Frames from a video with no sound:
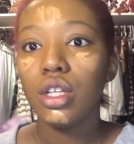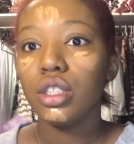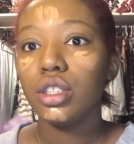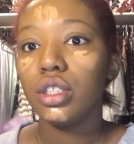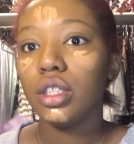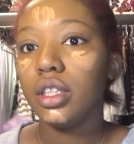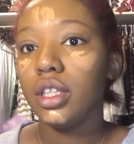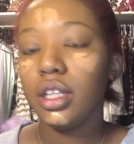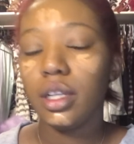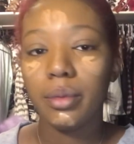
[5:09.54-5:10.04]

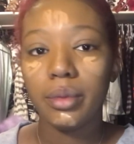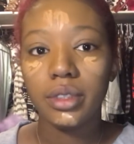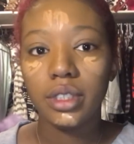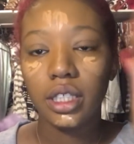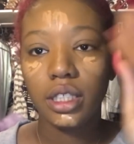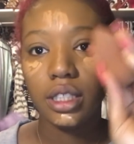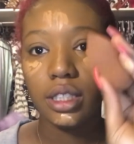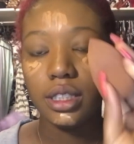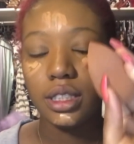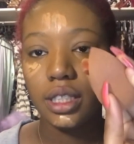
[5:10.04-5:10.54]
So then I'm gonna
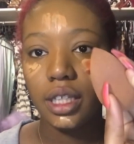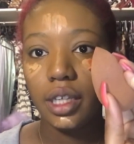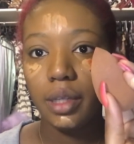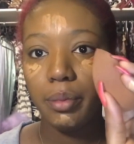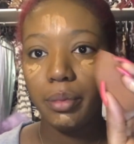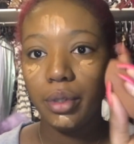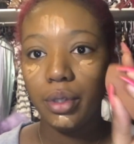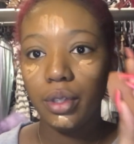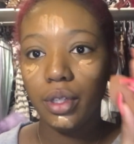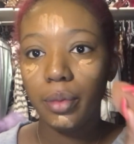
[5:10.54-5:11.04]
take the
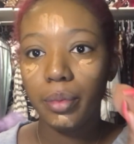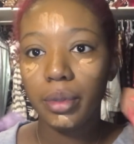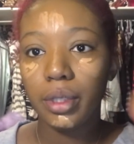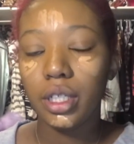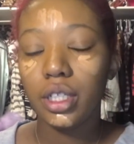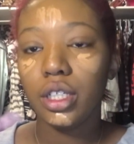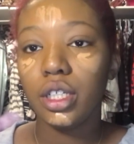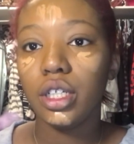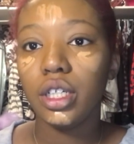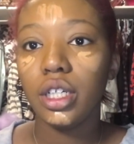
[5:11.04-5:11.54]
same beauty
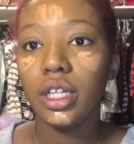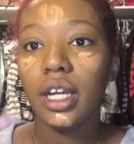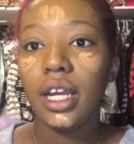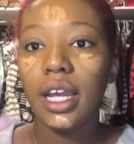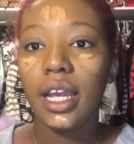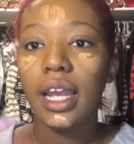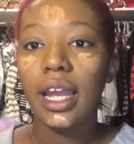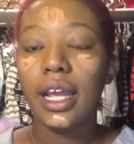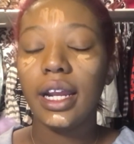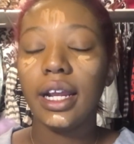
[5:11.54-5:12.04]
blender,
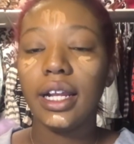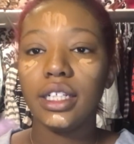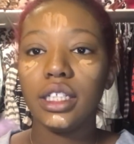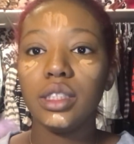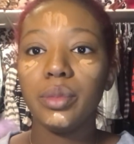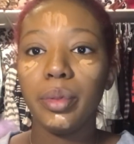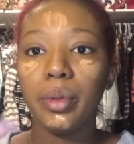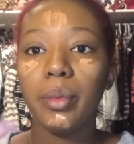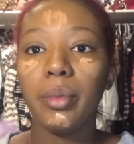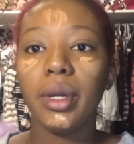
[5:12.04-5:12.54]
and I
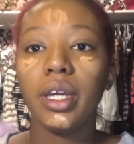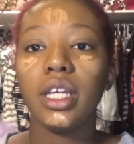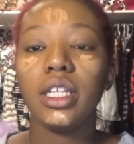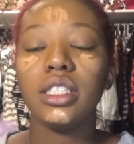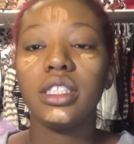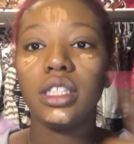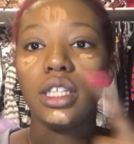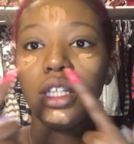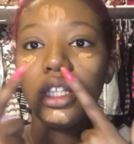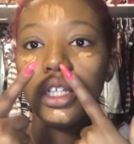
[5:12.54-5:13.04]
just put my
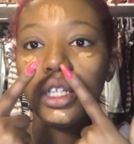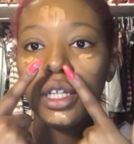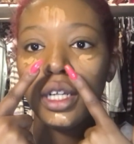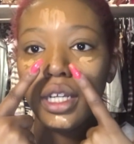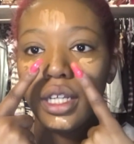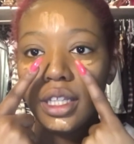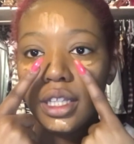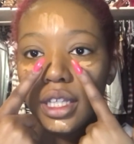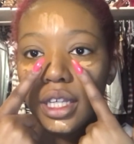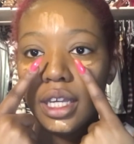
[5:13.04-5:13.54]
concealer
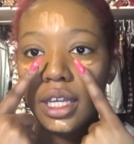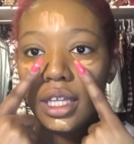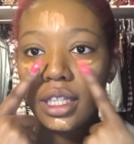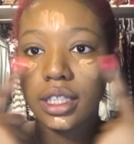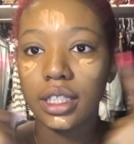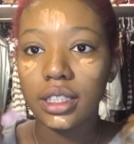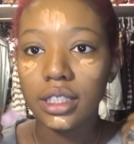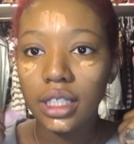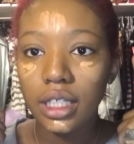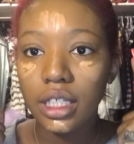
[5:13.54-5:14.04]
in like
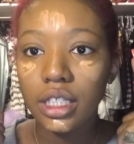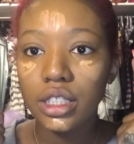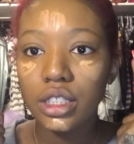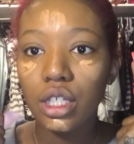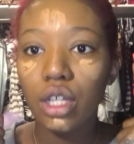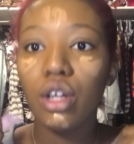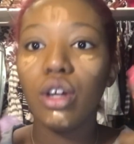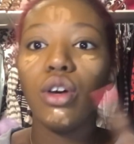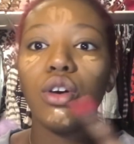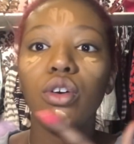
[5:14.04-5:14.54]
the
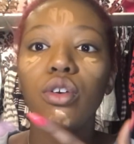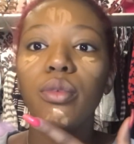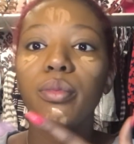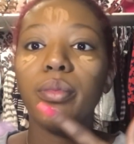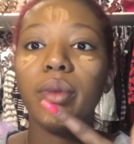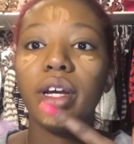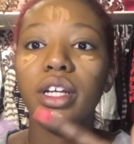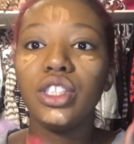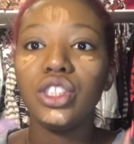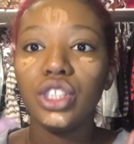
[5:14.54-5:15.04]

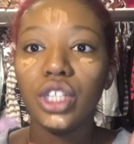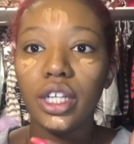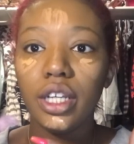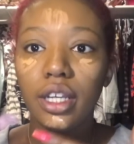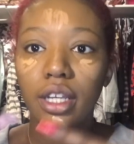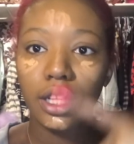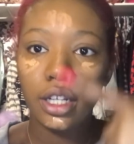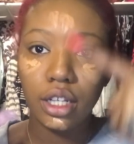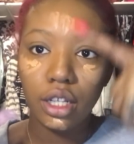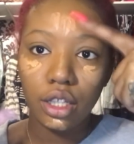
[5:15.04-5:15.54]
T-zone, my
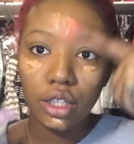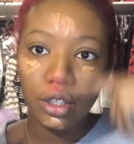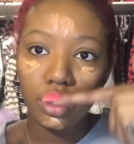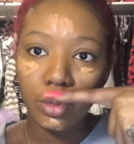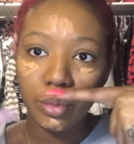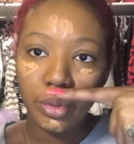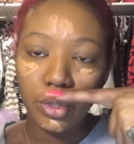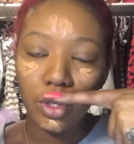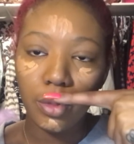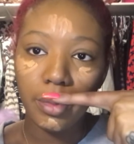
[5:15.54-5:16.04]
chin, a
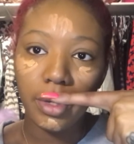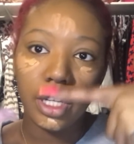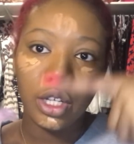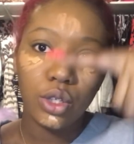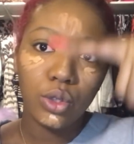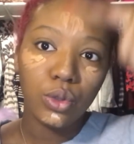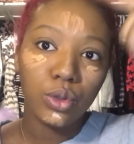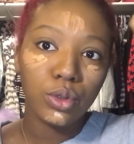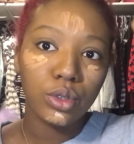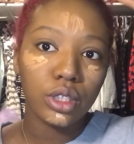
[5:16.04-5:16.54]
little bit on my
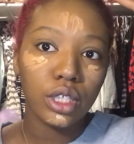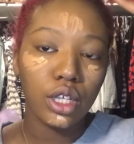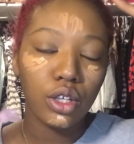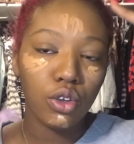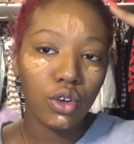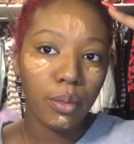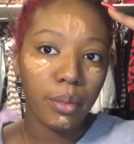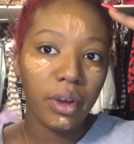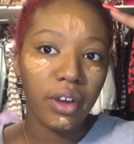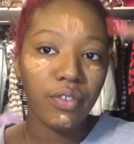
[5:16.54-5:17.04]
nose,
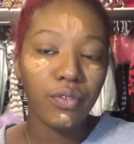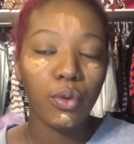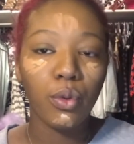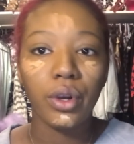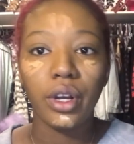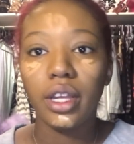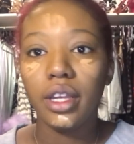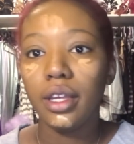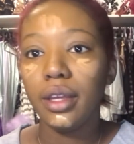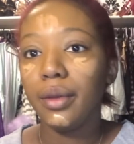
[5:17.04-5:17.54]
and on my
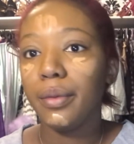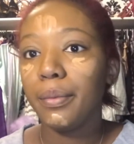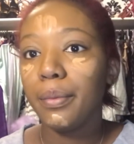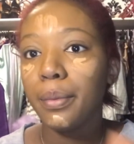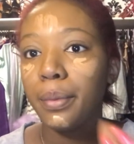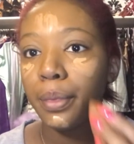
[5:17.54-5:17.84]
forehead.